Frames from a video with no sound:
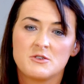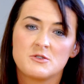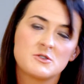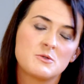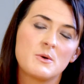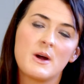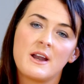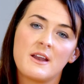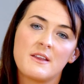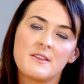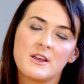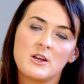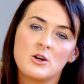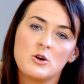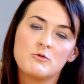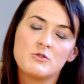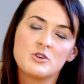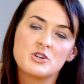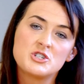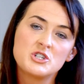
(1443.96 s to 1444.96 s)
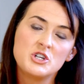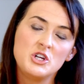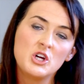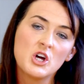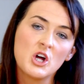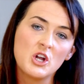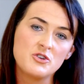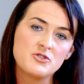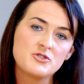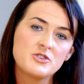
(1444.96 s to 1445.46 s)
so anything over
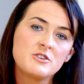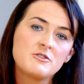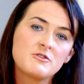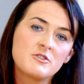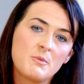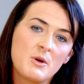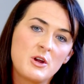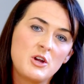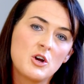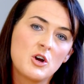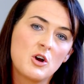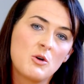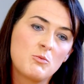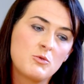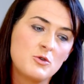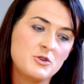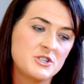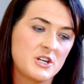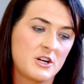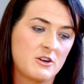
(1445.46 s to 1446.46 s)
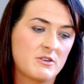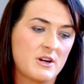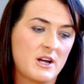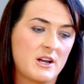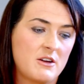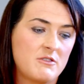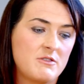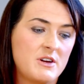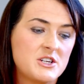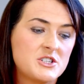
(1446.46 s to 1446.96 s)
200 from a urine protein
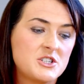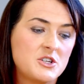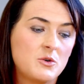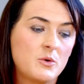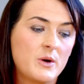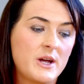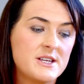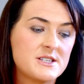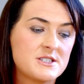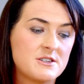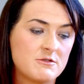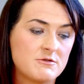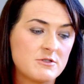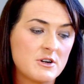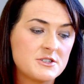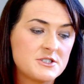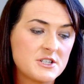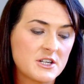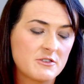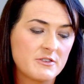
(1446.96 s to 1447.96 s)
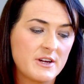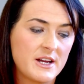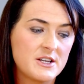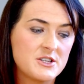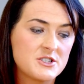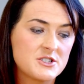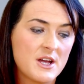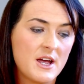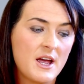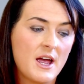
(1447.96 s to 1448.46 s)
creatinine ratio is nephrotic
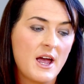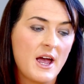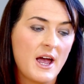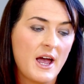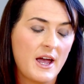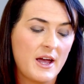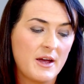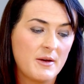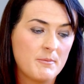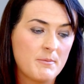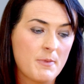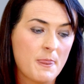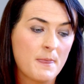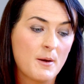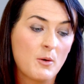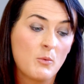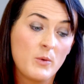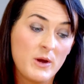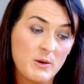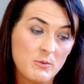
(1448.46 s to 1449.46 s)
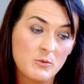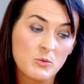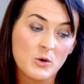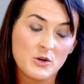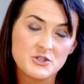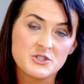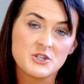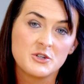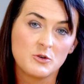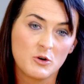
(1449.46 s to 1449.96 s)
range, we would
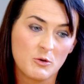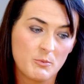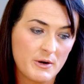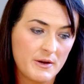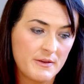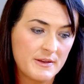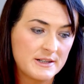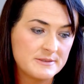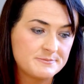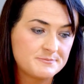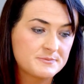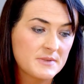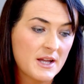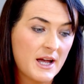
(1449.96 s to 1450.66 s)
want to know about that.